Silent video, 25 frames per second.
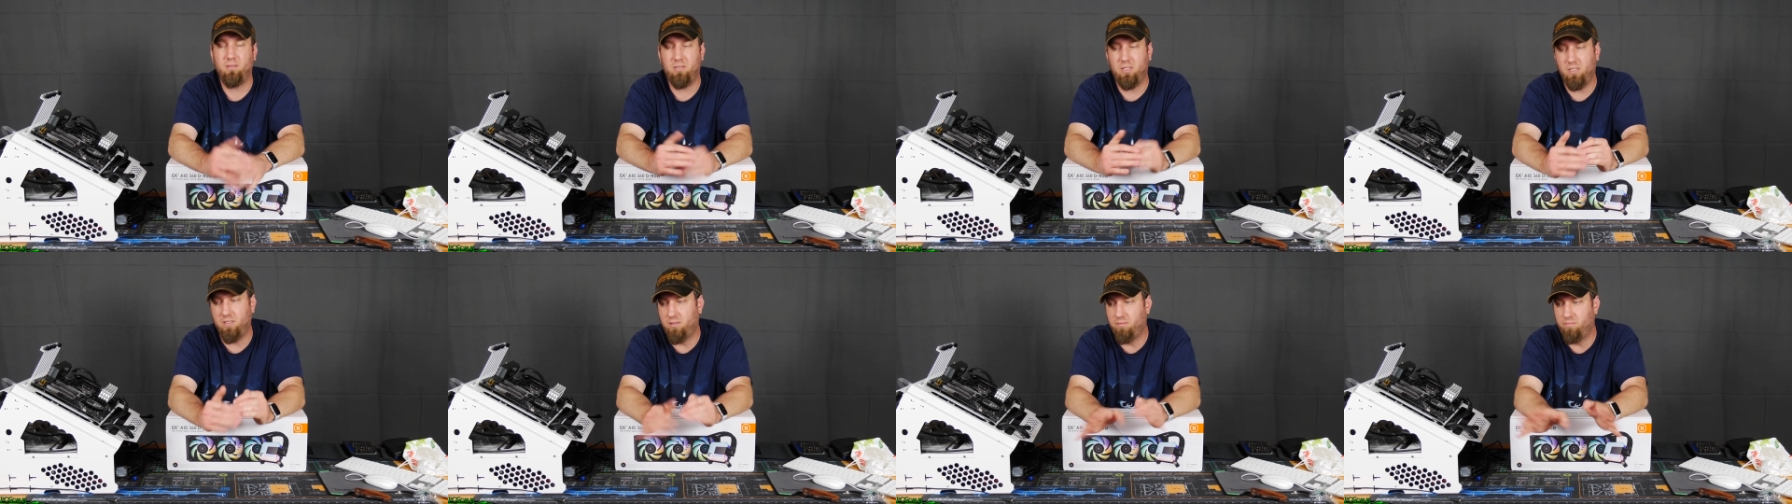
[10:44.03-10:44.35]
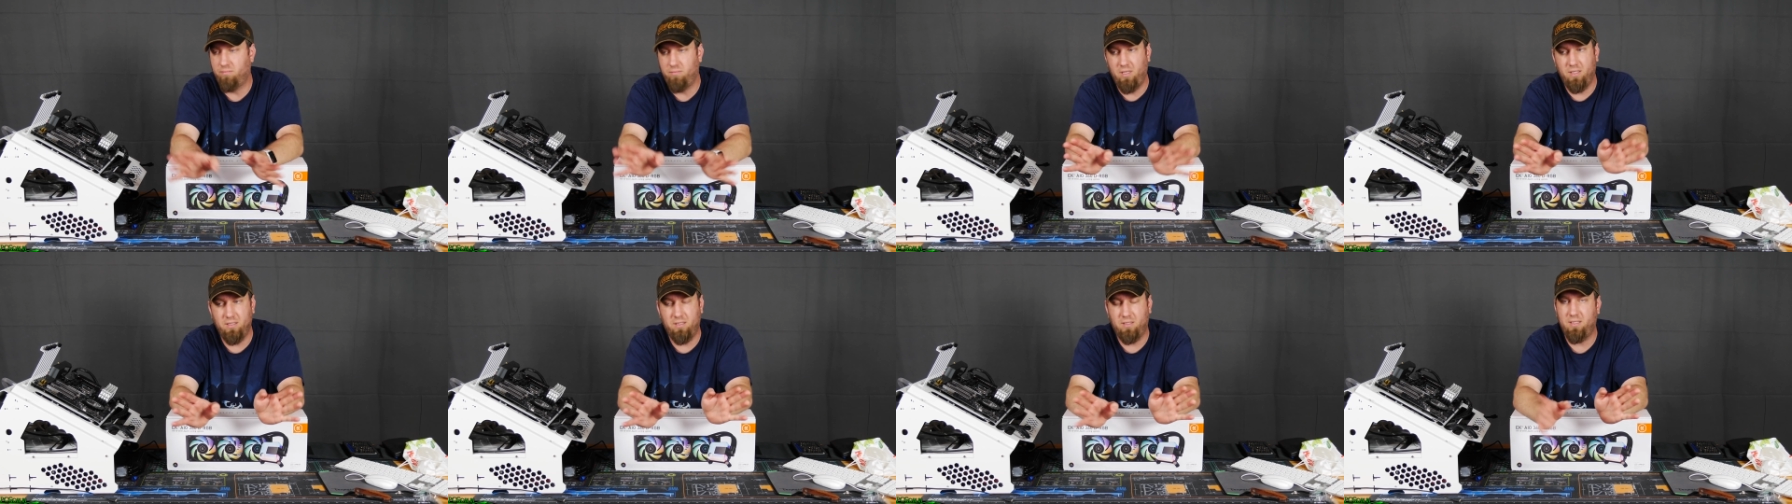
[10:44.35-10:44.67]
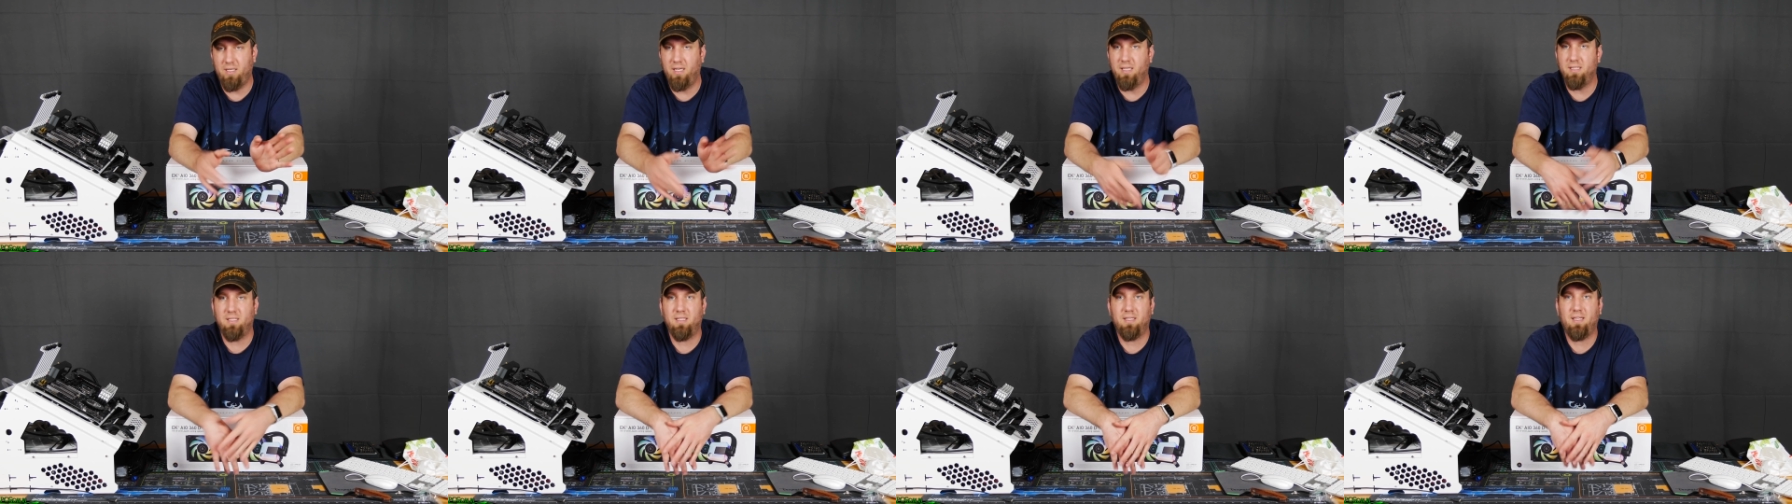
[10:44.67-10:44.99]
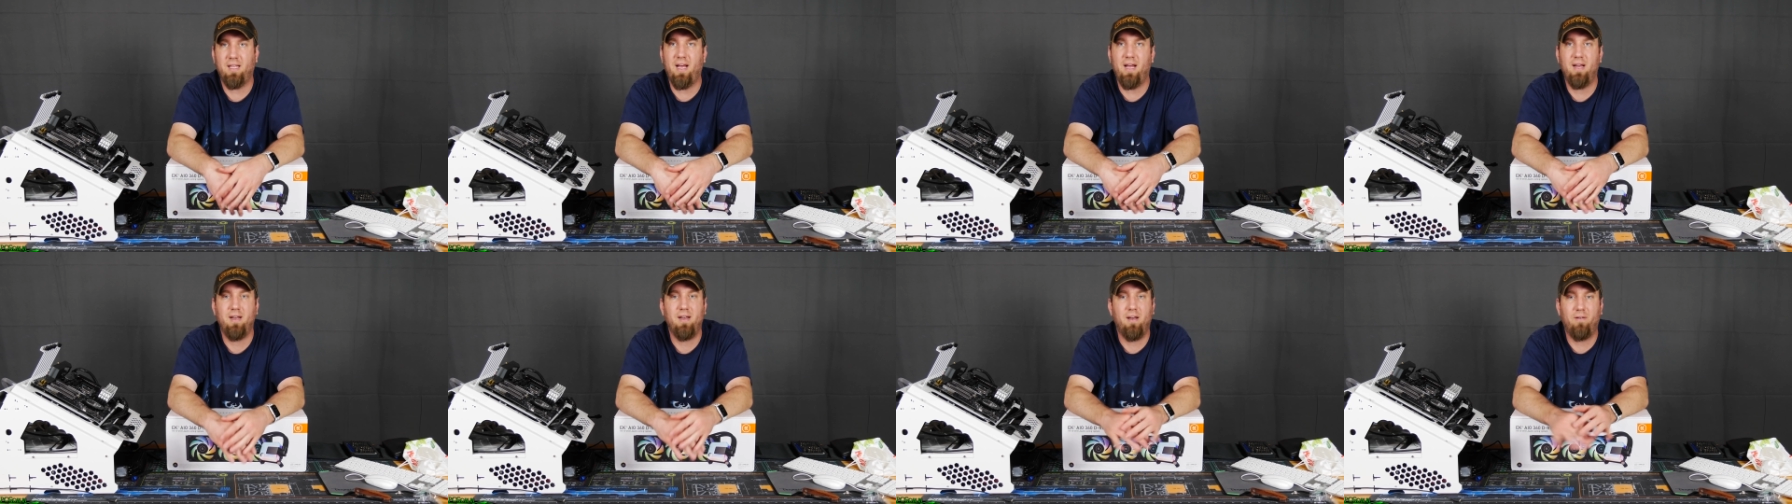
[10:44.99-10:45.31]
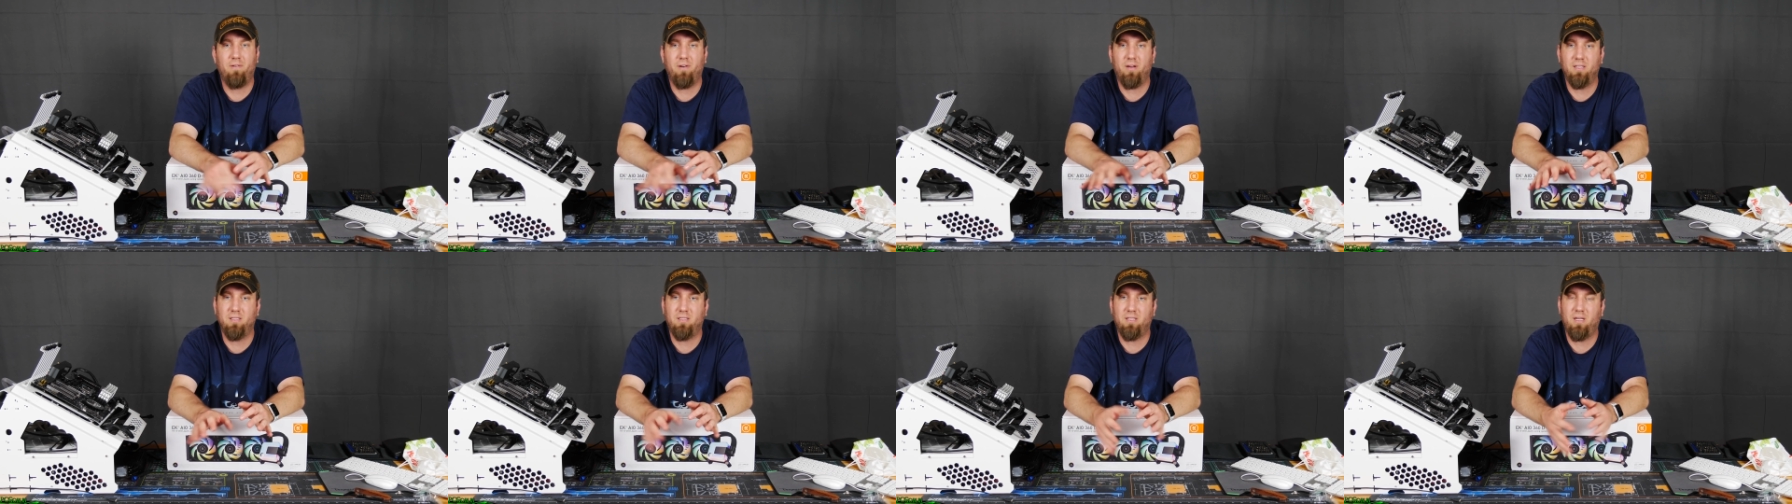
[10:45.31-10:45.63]
Just, it stays at that,
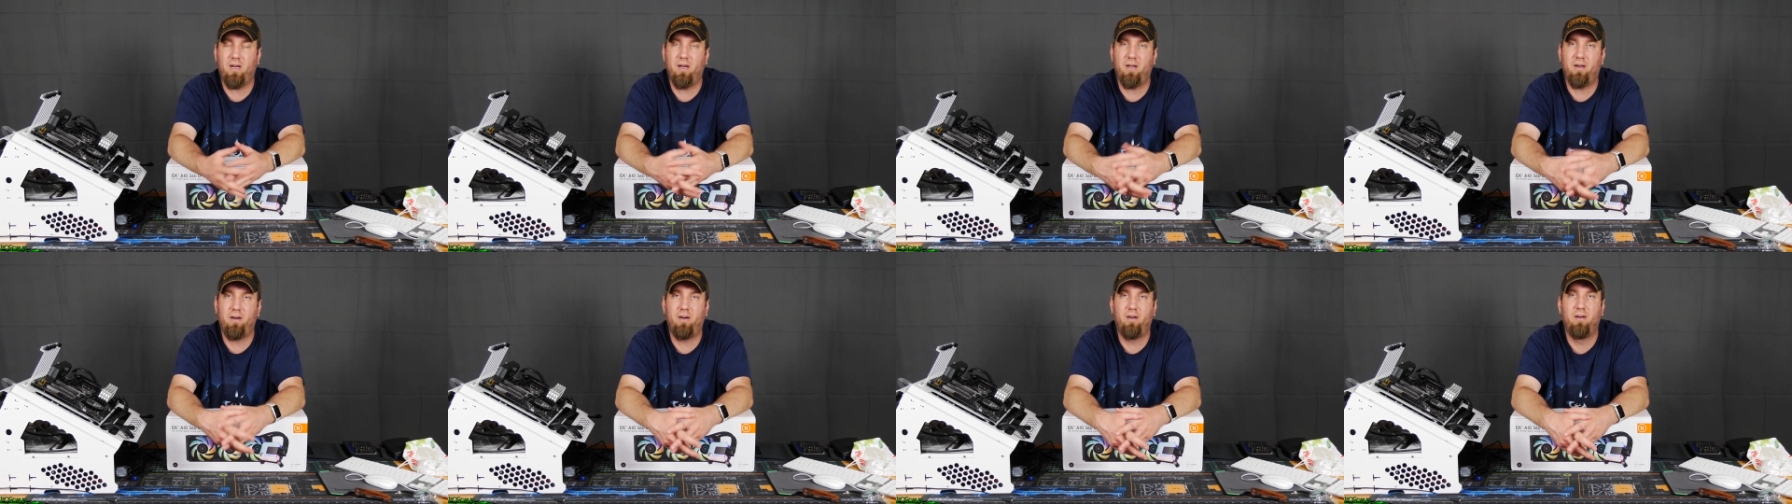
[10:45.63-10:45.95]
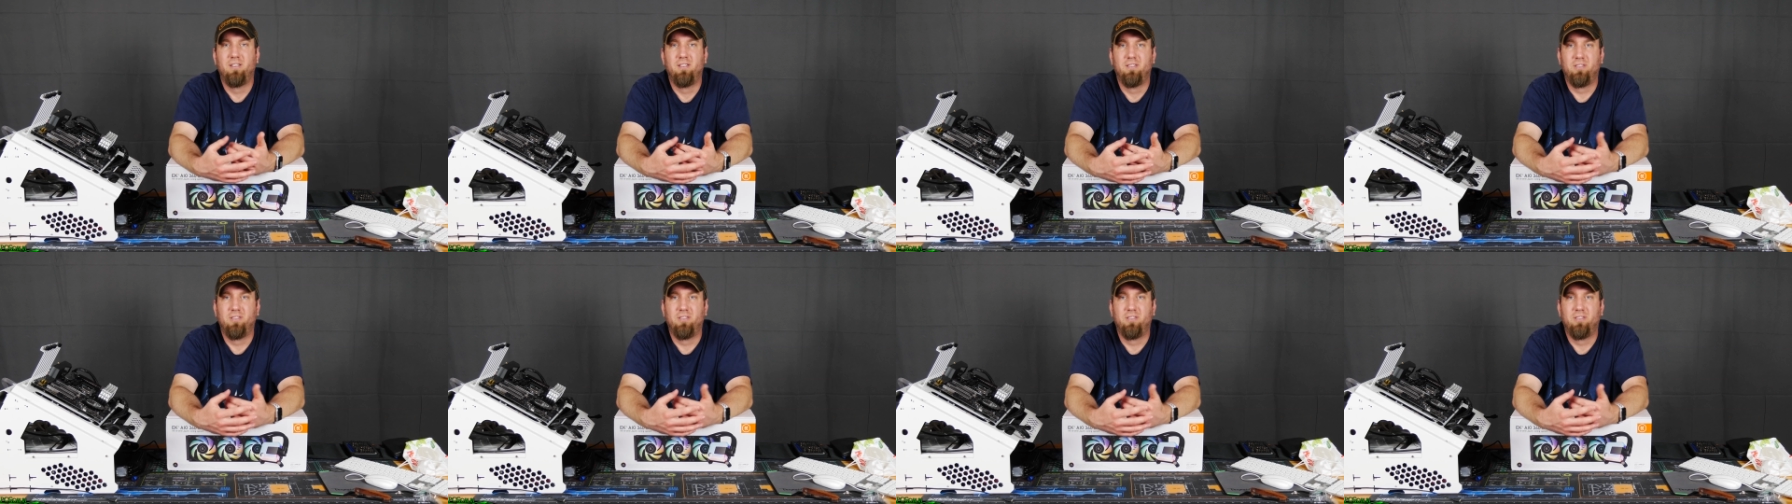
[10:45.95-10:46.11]
never gets hotter.